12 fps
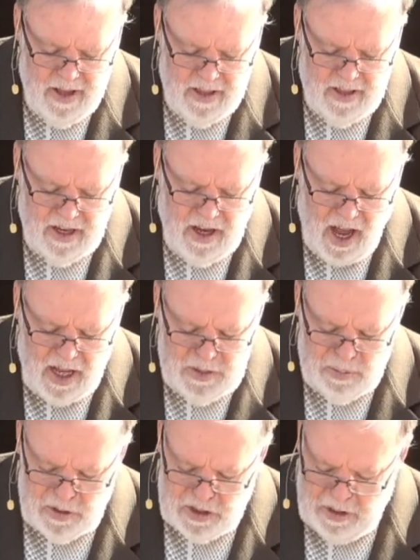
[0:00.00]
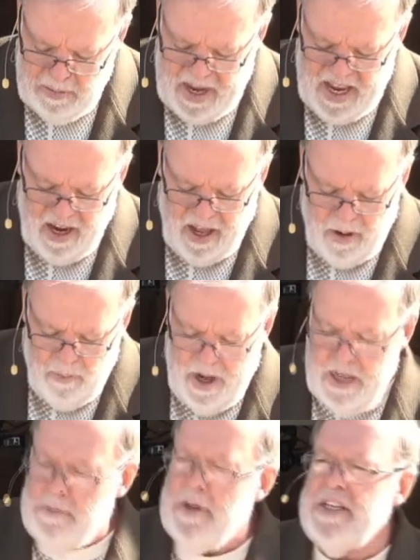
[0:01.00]
the Gospels to me in a lot of
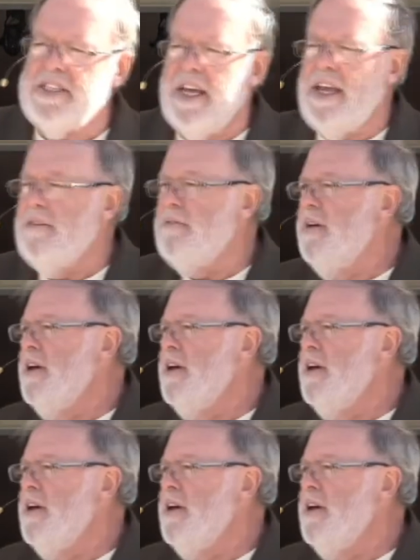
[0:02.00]
ways because they give